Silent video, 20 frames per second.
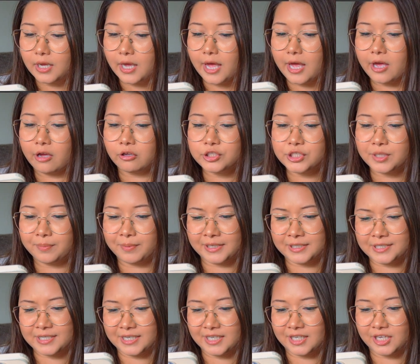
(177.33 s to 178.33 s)

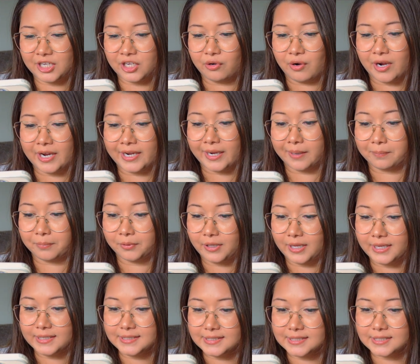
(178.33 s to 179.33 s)
LGBTQIA+,
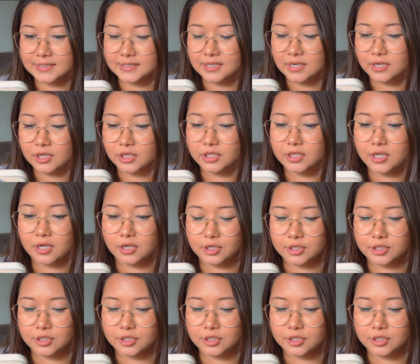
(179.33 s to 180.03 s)
young